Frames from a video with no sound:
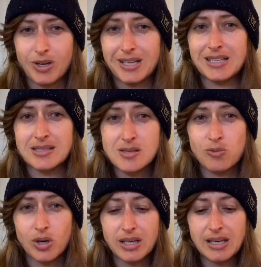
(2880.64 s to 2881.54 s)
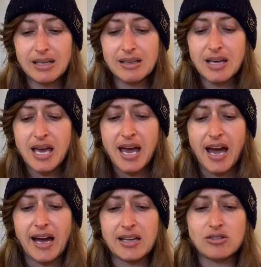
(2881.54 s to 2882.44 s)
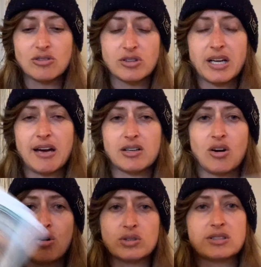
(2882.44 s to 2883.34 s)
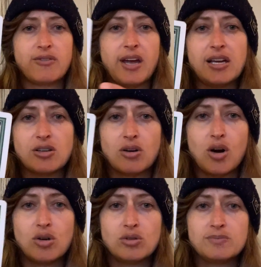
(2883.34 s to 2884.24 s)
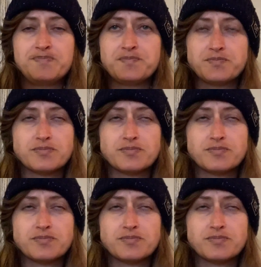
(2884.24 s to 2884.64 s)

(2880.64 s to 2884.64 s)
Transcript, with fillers: what is working and learn how to cultivate your own,